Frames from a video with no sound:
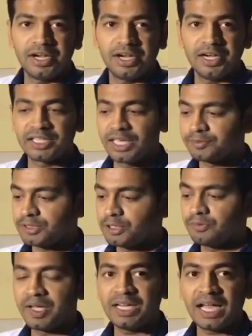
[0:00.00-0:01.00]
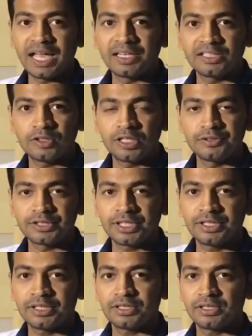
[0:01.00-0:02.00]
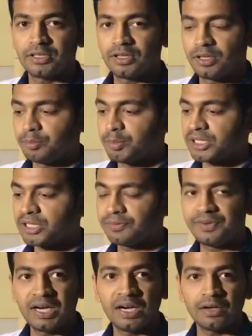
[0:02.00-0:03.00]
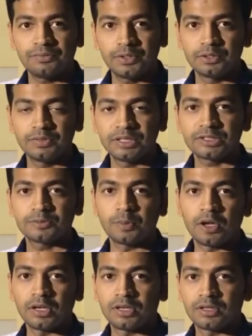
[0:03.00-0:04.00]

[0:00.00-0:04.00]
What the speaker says: It gives you very high resolution but the field of view is small.